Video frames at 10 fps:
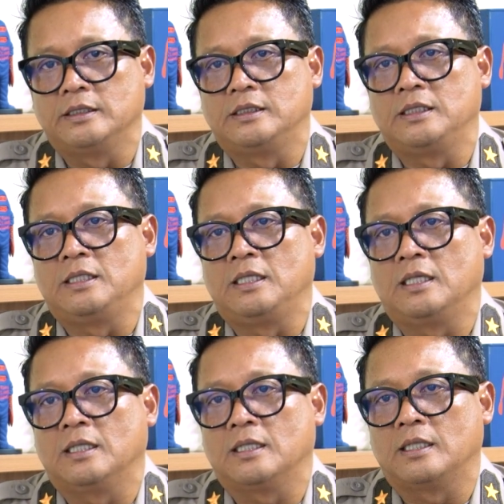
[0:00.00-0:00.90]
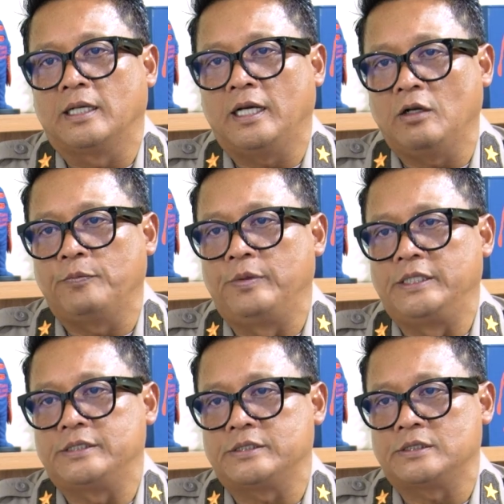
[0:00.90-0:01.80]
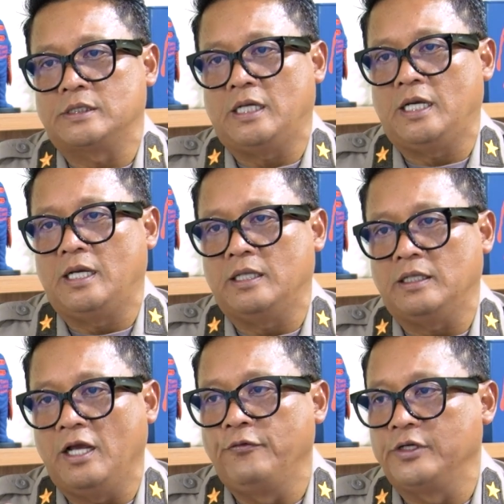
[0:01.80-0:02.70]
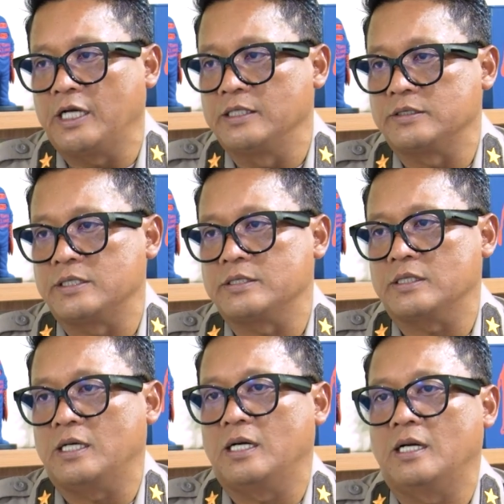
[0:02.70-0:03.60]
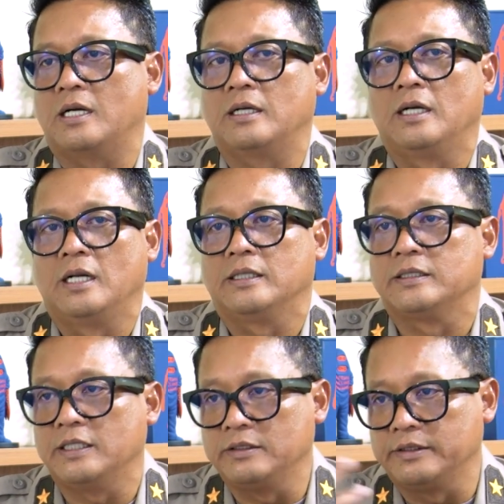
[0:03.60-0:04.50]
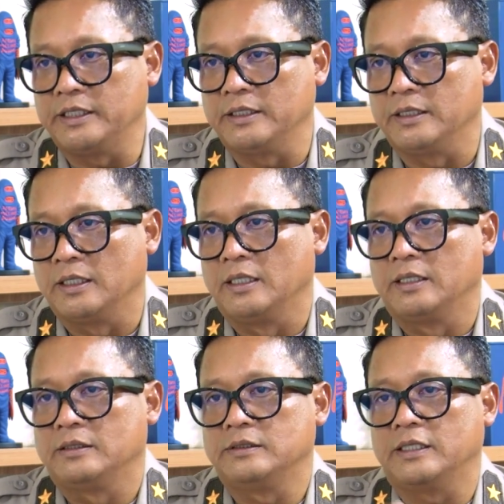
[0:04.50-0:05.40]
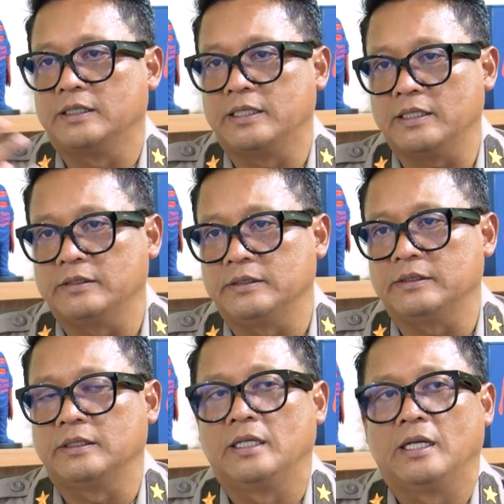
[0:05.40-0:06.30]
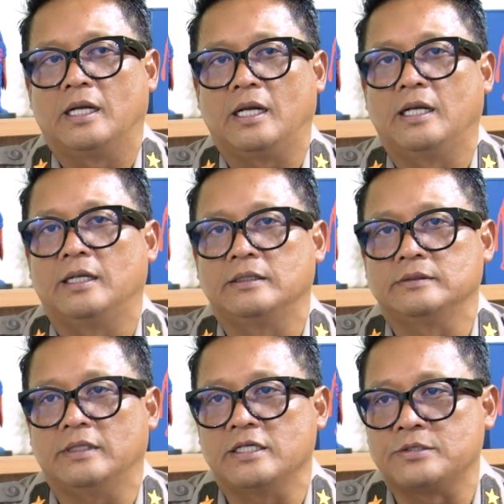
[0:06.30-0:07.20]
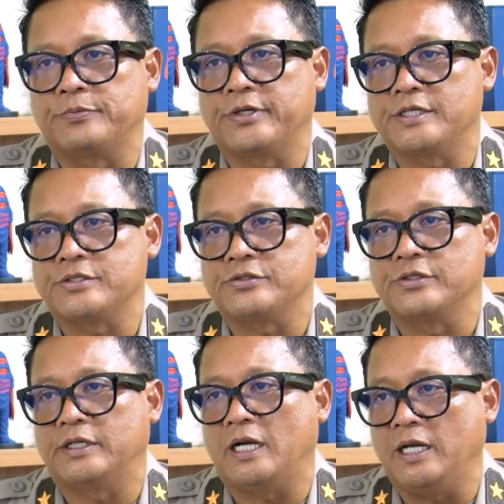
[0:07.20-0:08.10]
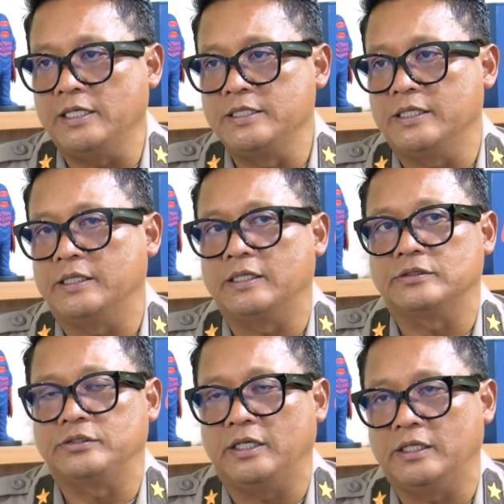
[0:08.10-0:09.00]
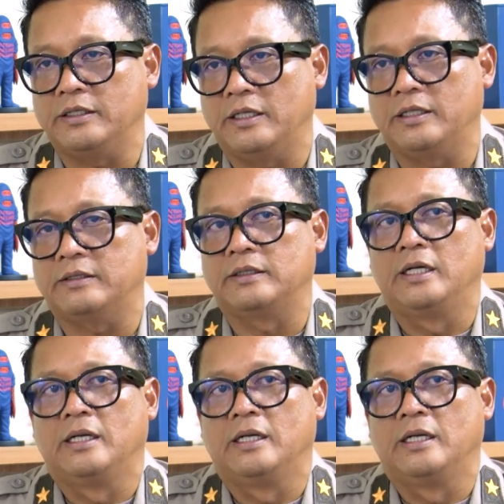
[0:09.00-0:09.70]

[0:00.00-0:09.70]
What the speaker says: the head of police at every countries are gathering. They gather and express their idea, share their